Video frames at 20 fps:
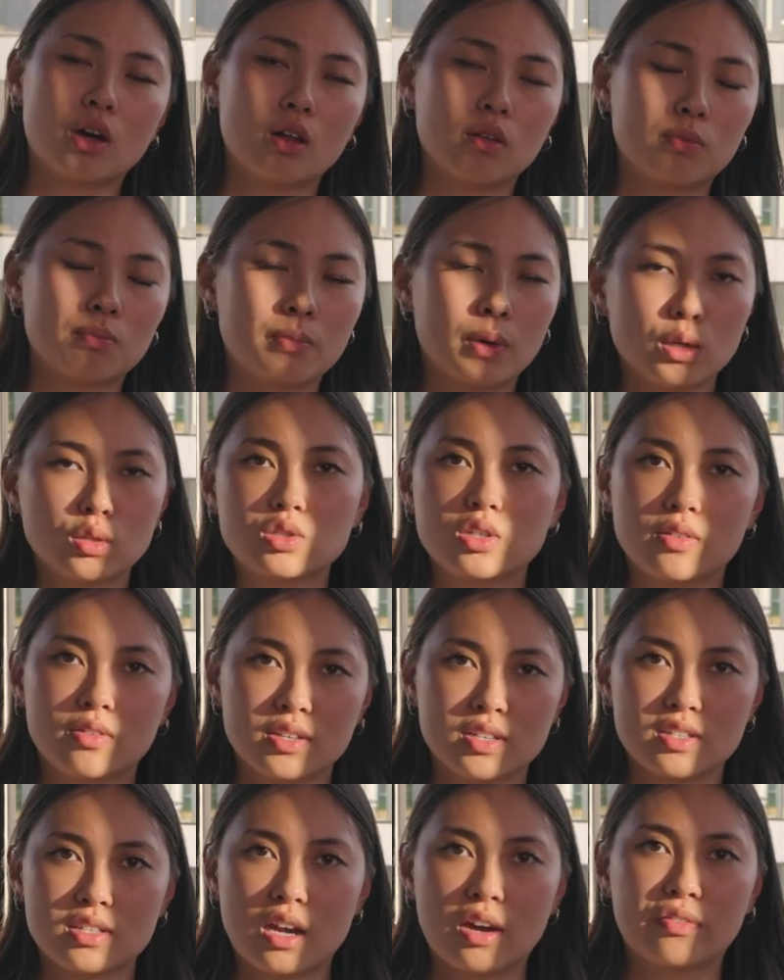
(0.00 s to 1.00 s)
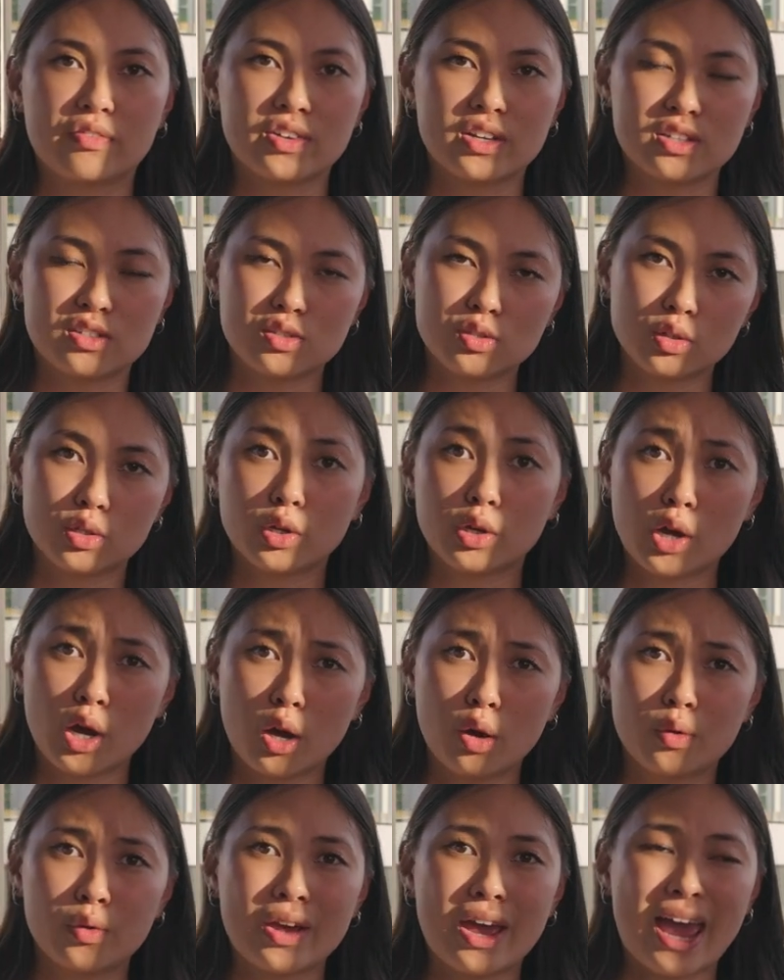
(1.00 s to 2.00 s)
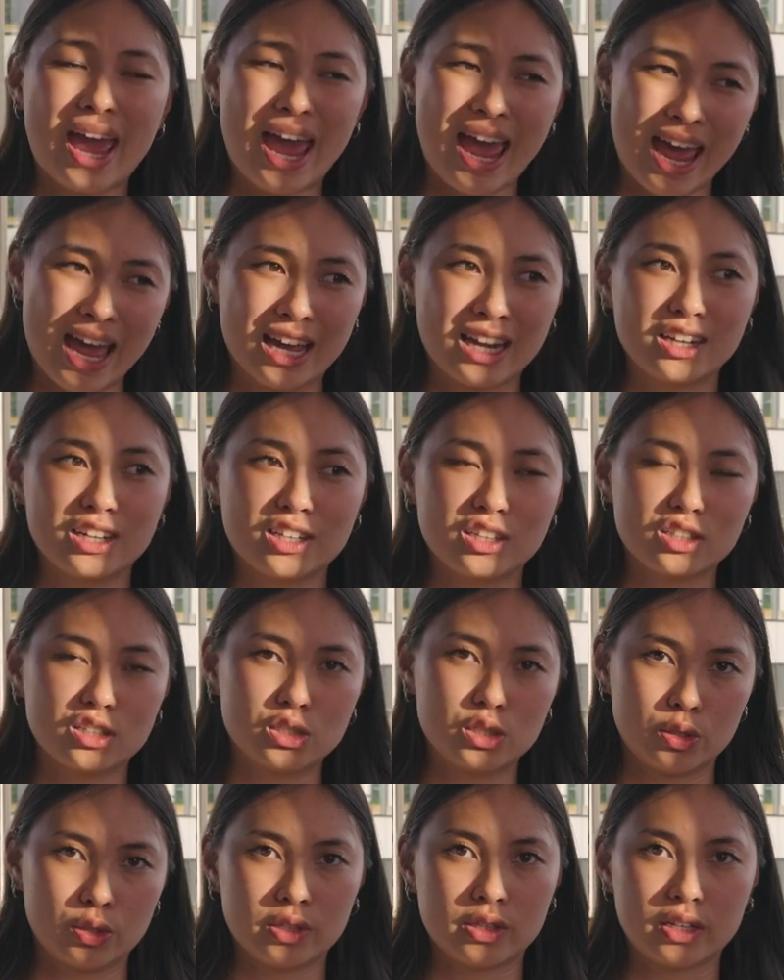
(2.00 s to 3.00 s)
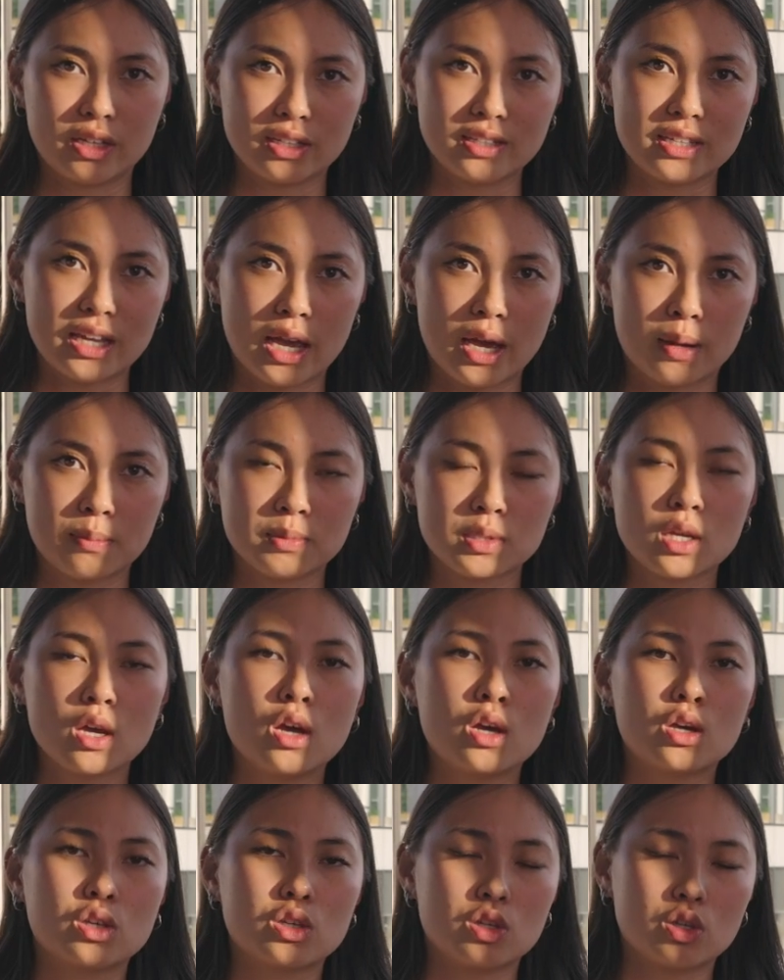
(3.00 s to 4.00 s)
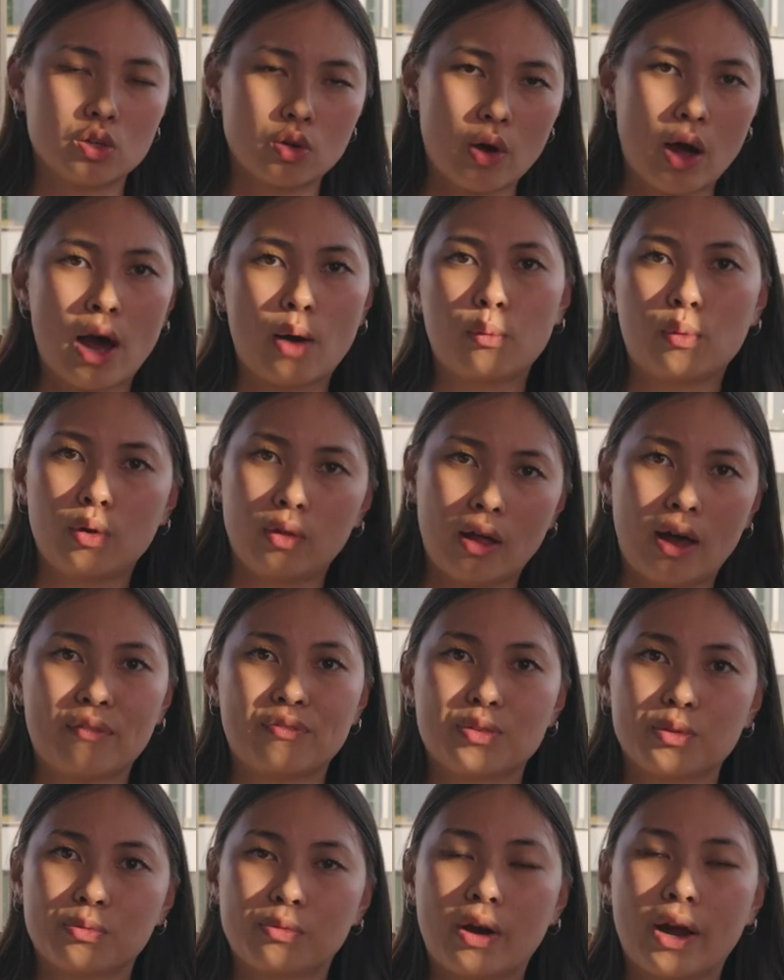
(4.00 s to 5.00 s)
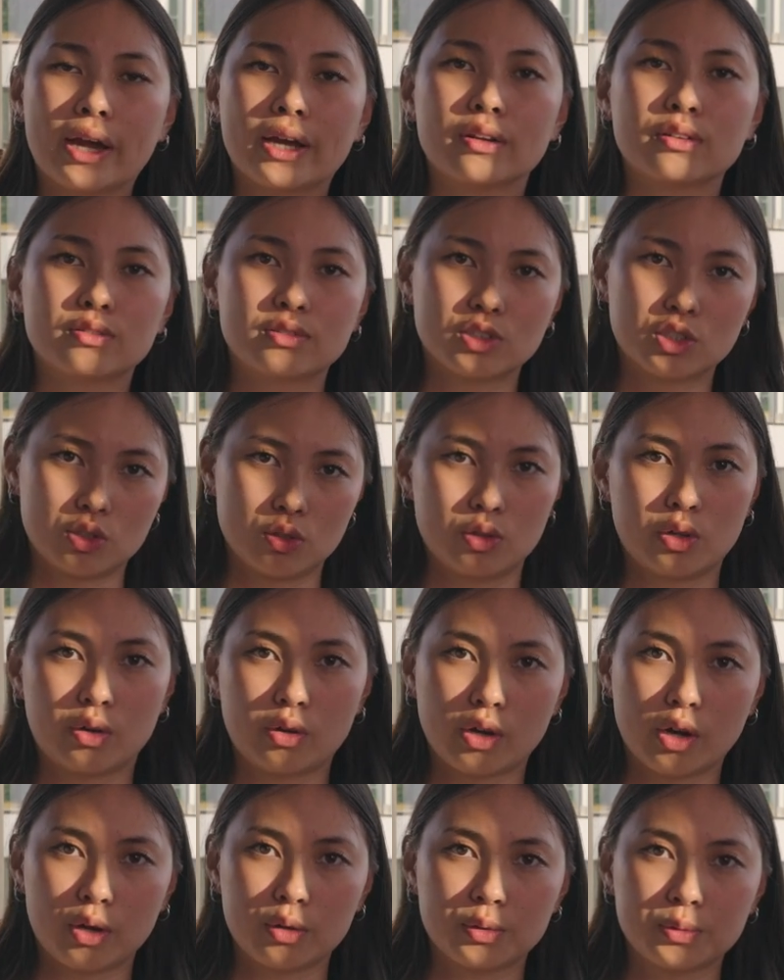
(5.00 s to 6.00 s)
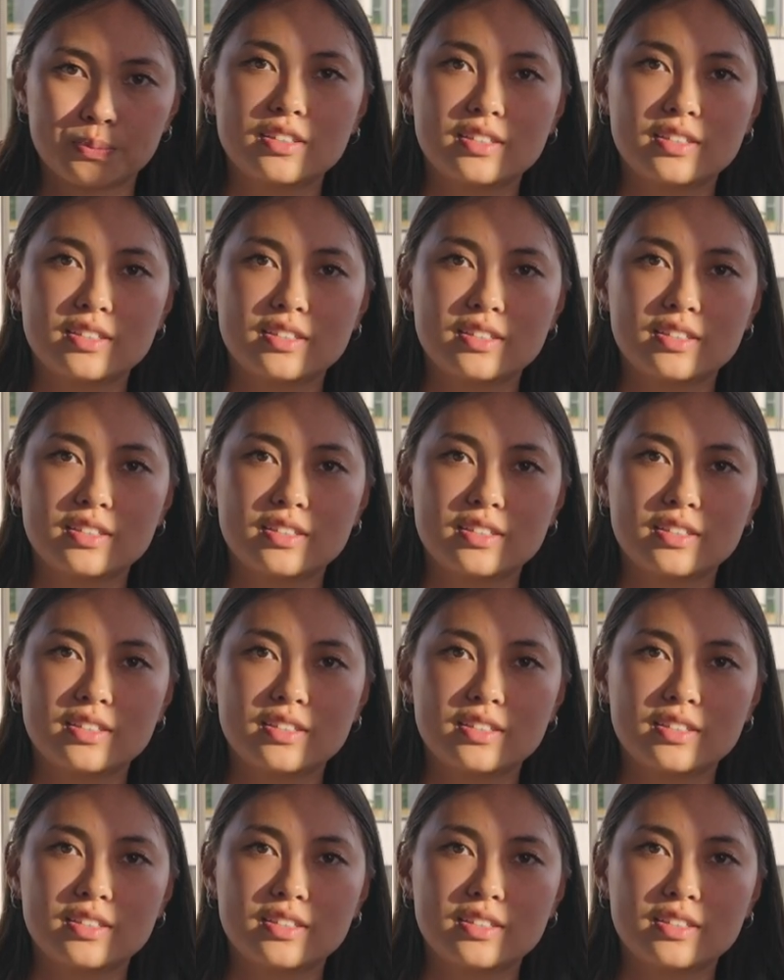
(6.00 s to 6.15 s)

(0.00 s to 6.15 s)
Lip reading: Most of the stuff is pseudocode, and during the exams, you will have to write pseudocode.